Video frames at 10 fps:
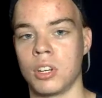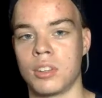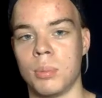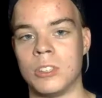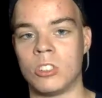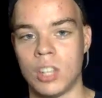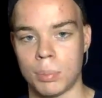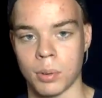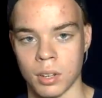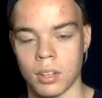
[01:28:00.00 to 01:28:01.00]
it to be
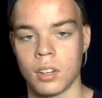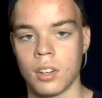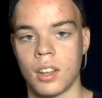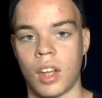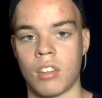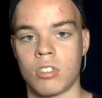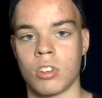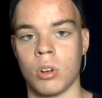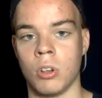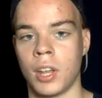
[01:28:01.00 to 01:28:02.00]
cheaper. And
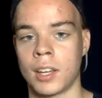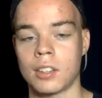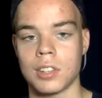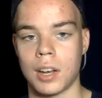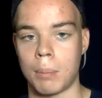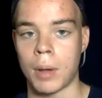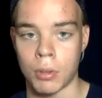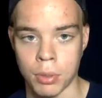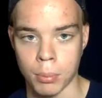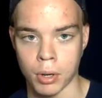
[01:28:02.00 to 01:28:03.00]
so like it's not
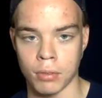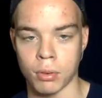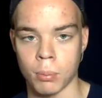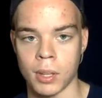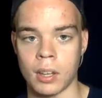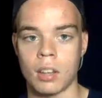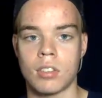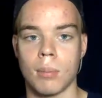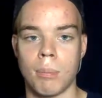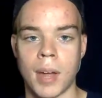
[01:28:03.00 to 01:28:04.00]
about the money for me.
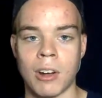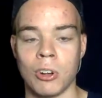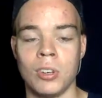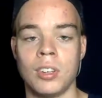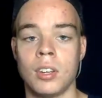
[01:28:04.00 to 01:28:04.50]
It's about